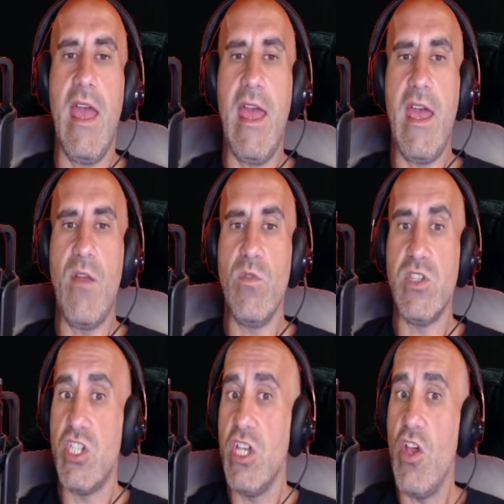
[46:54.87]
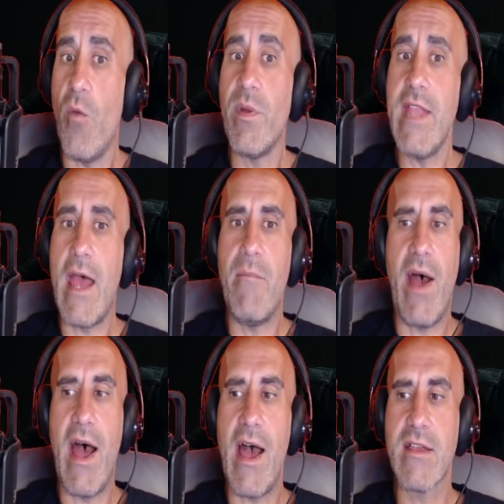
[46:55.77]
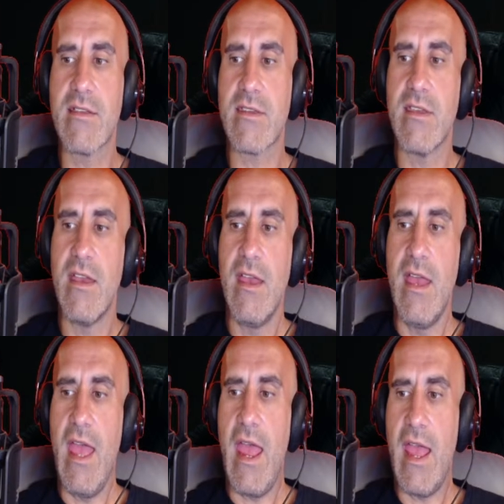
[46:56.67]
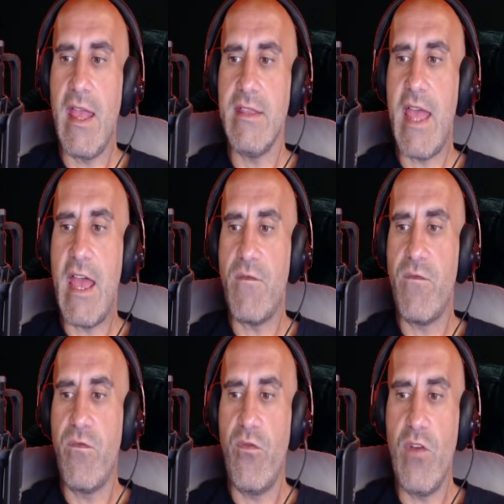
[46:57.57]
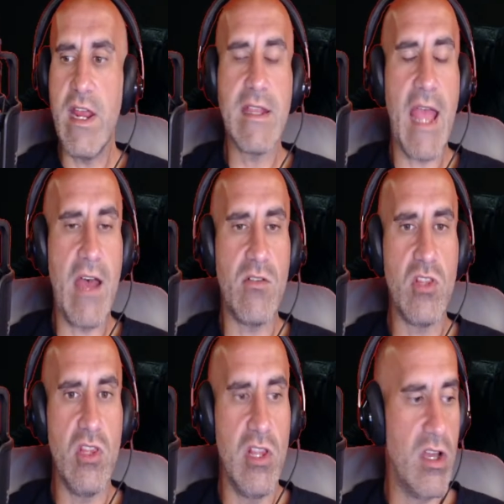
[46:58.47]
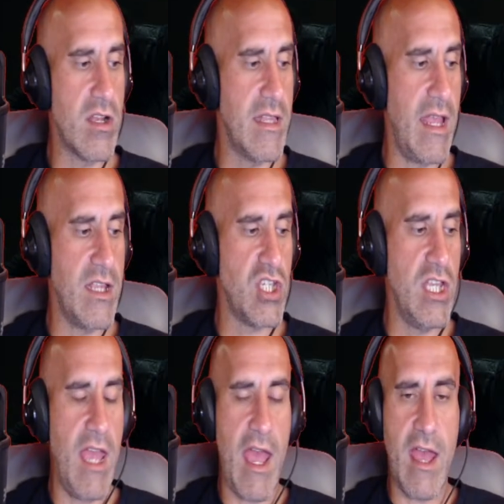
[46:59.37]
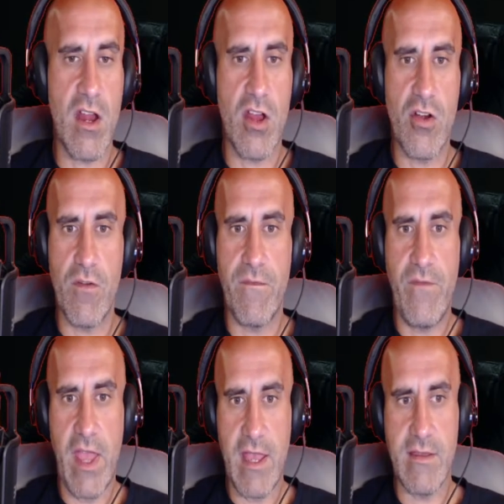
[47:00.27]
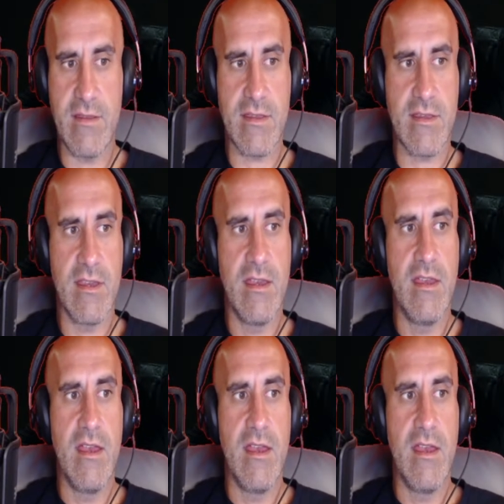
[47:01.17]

And when she opened that box and that freaked out look that she had on her face,